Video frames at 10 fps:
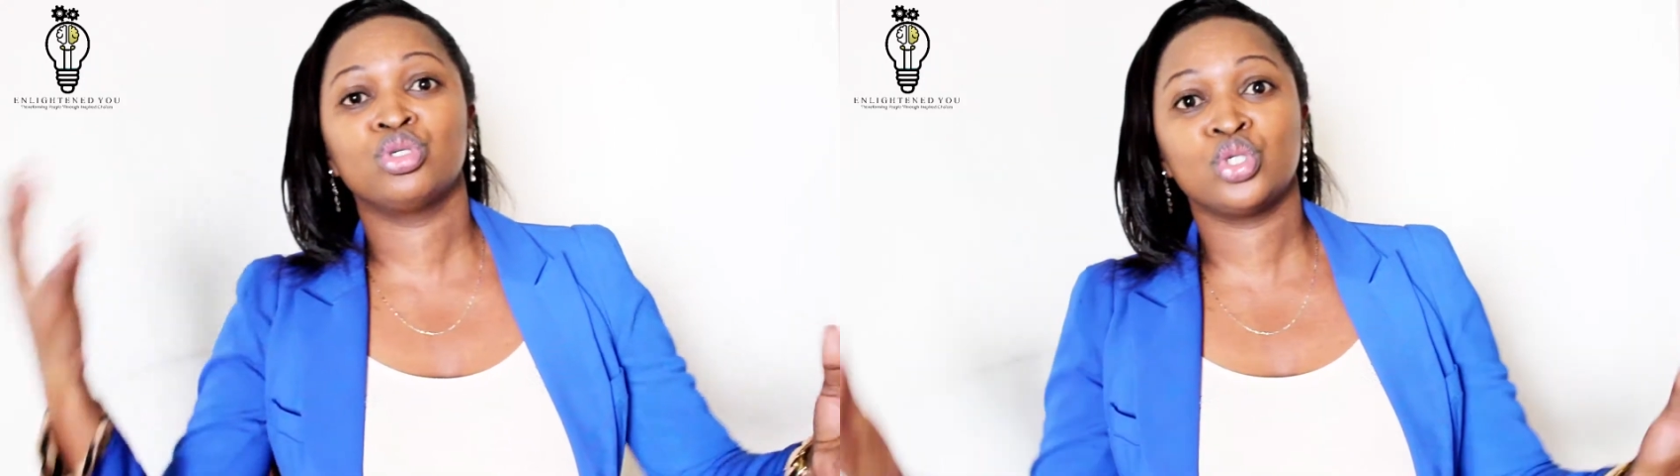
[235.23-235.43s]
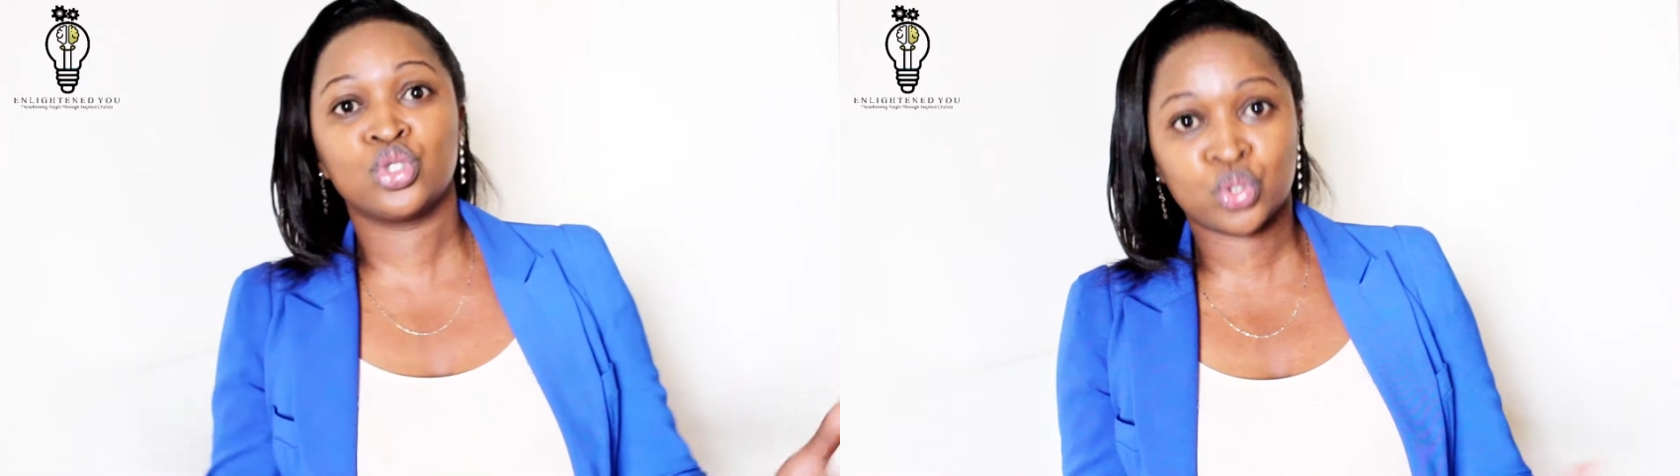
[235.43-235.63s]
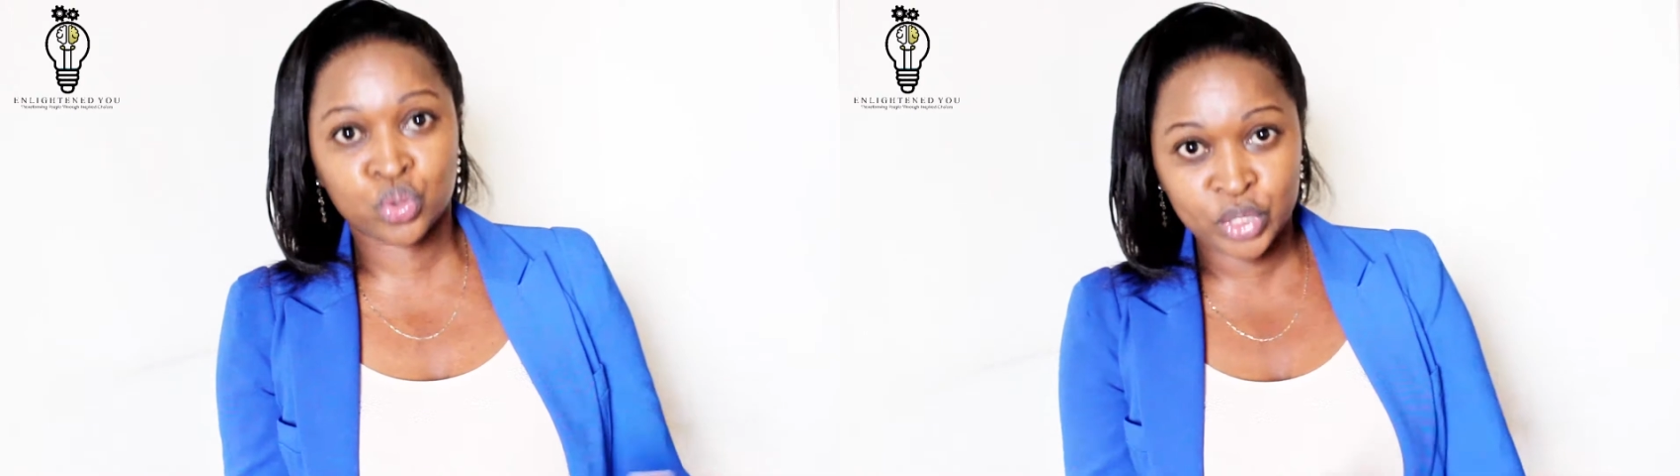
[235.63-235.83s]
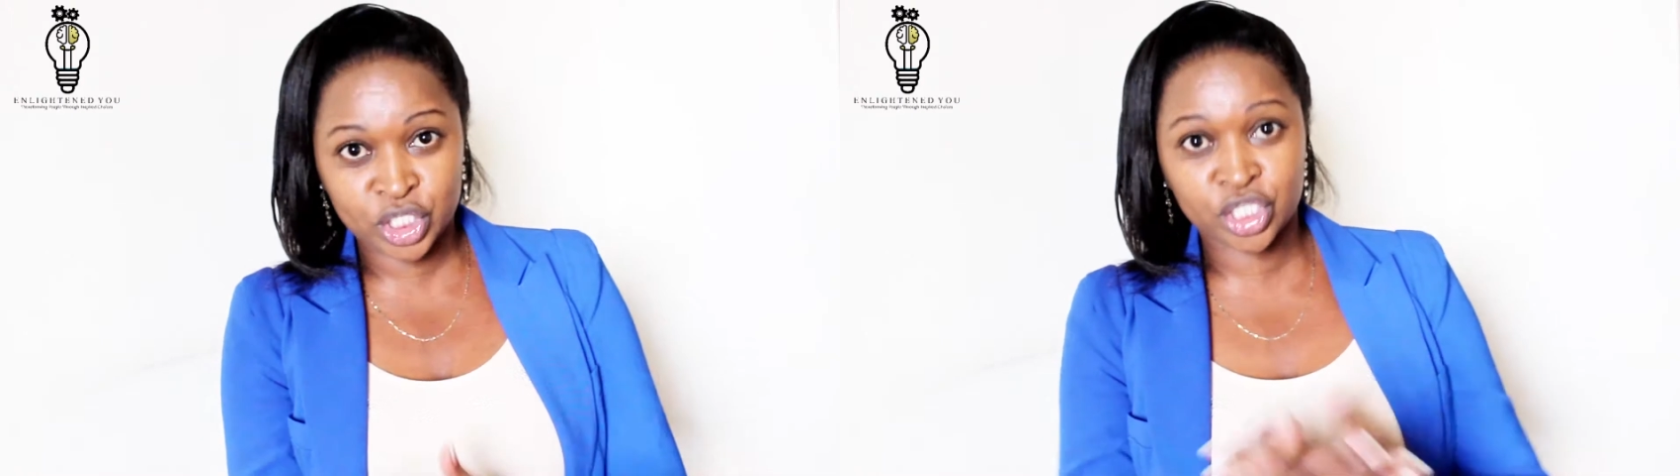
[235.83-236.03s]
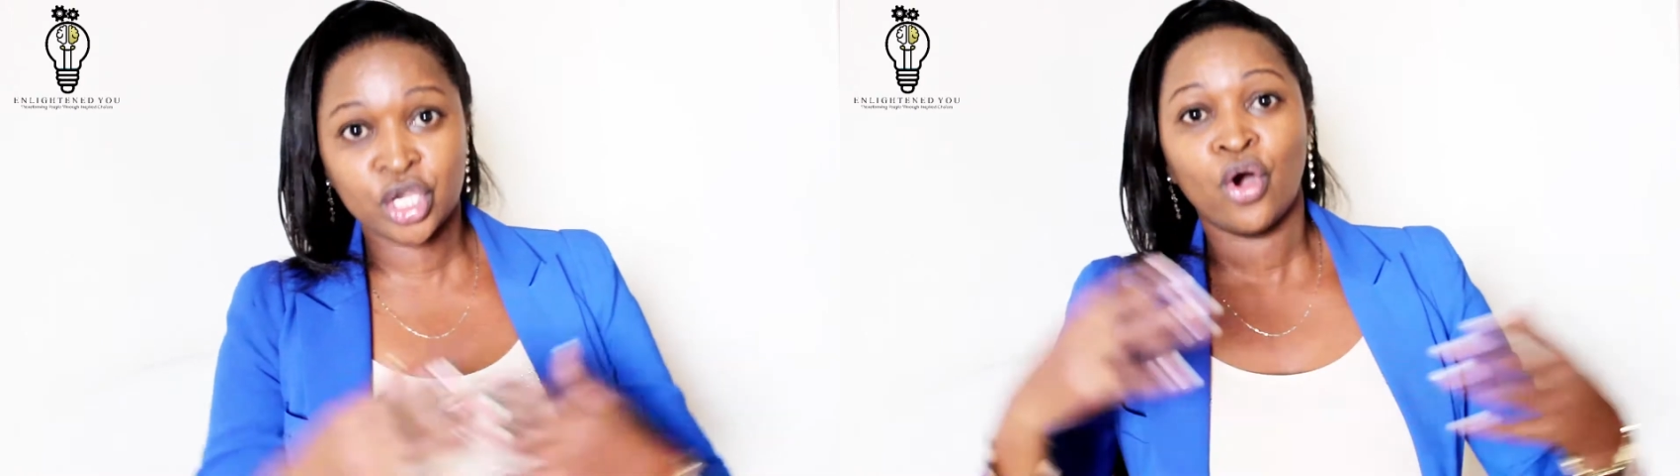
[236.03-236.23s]

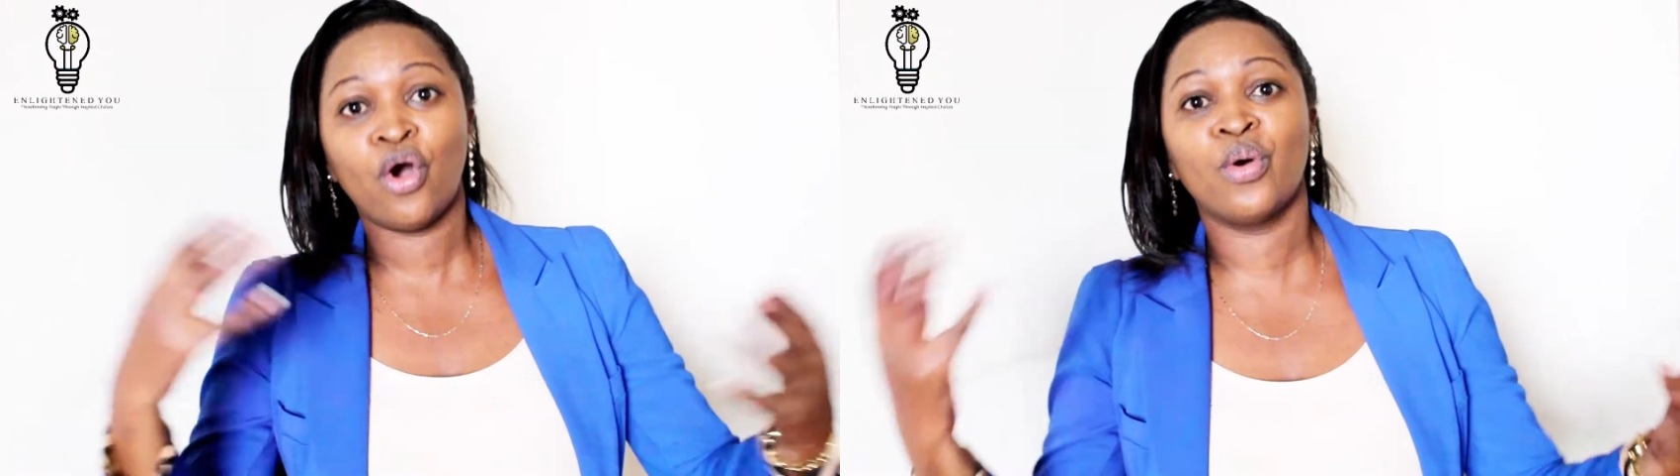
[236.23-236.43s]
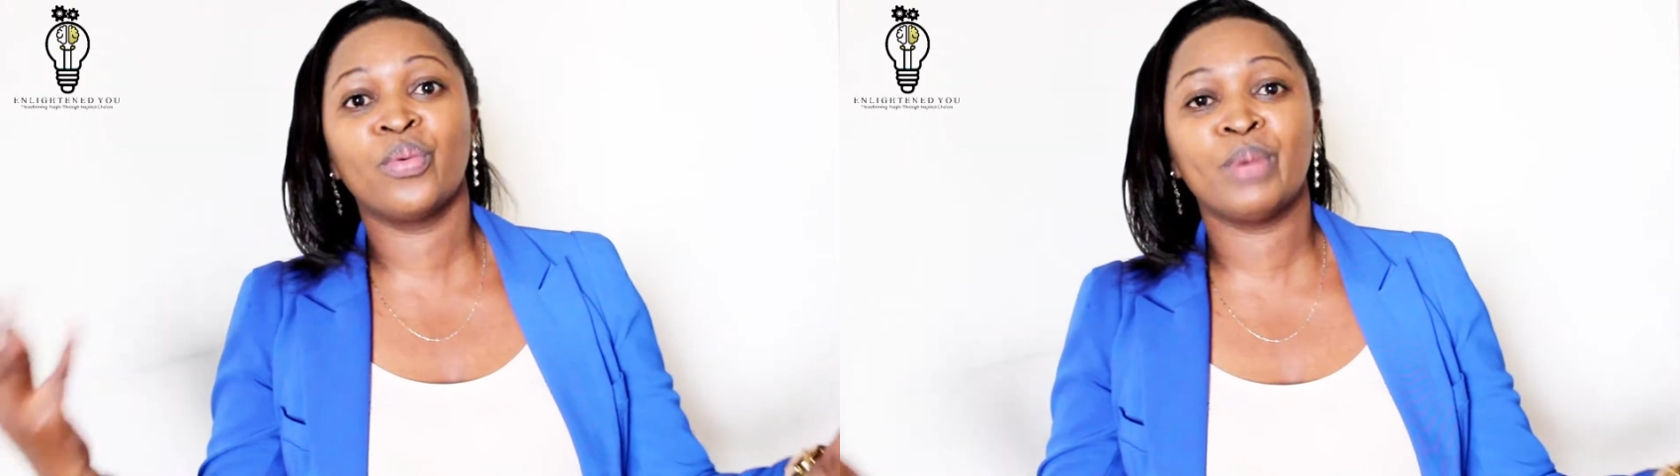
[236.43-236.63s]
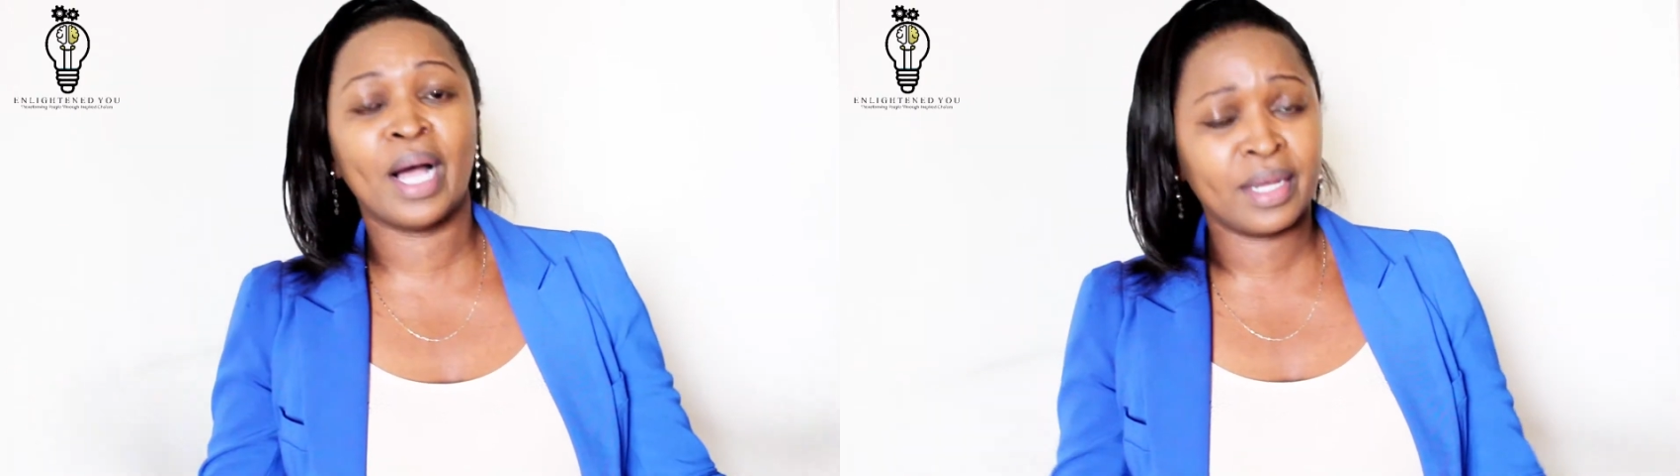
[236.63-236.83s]
switch or